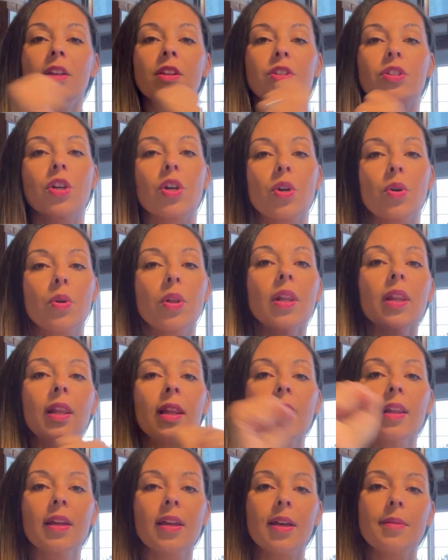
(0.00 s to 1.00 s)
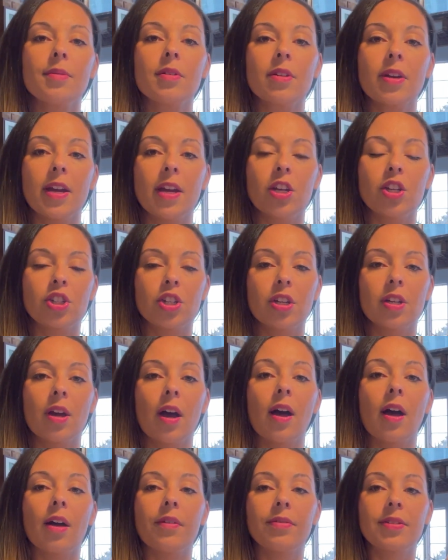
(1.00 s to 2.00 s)
So liberation
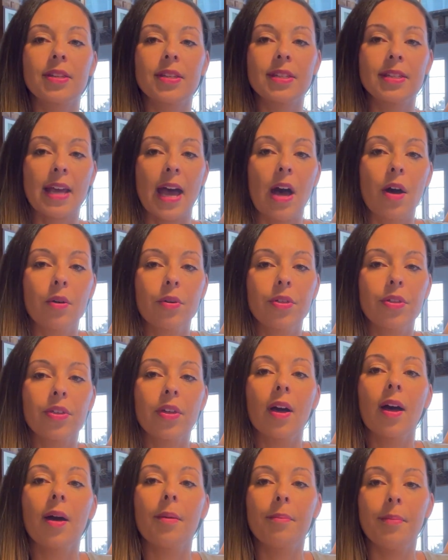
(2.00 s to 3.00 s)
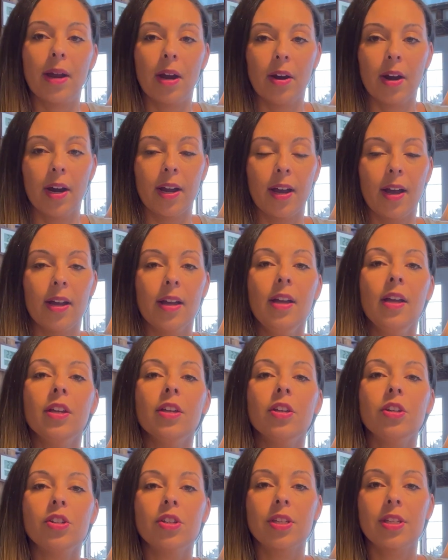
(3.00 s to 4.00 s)
of South America.
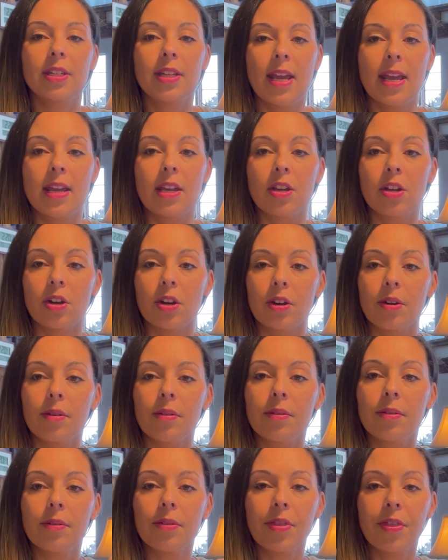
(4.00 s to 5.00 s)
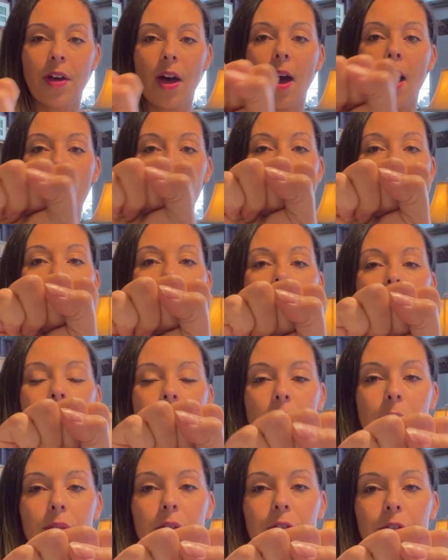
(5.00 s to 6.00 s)
You just take your thumb
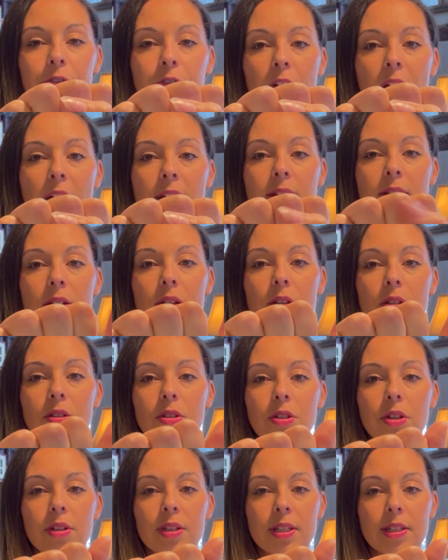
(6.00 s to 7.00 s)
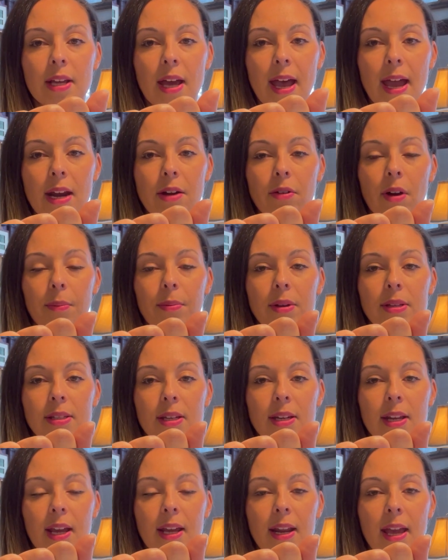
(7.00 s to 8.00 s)
from the front to the side
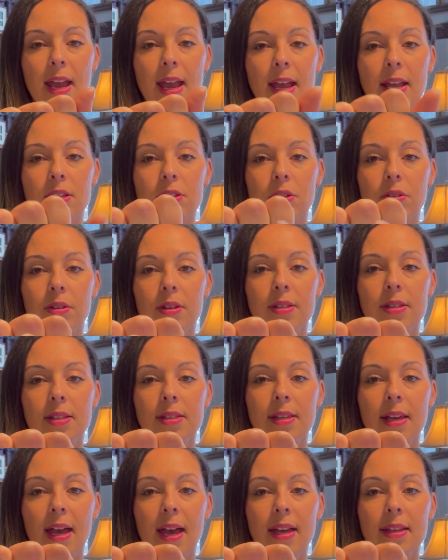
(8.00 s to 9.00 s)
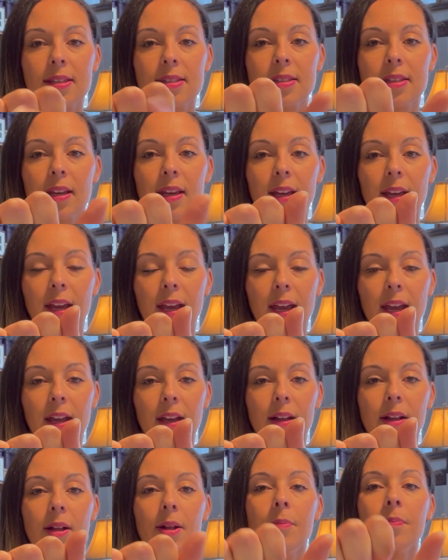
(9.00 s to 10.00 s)
representing an A. So this is
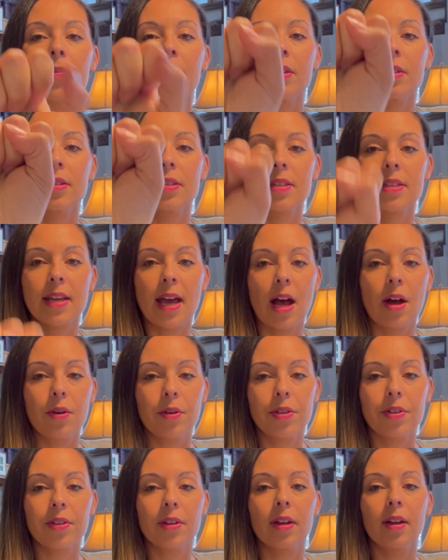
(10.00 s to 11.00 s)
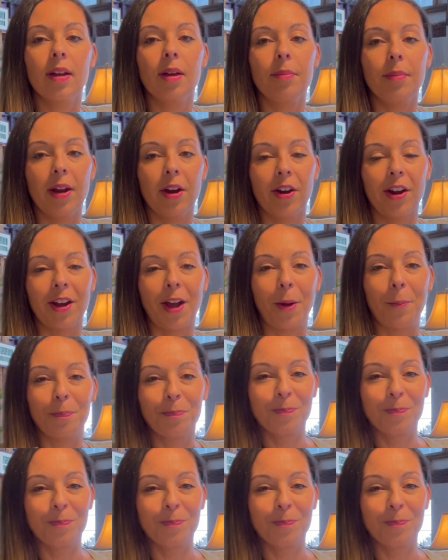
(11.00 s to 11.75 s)
S-A, South America.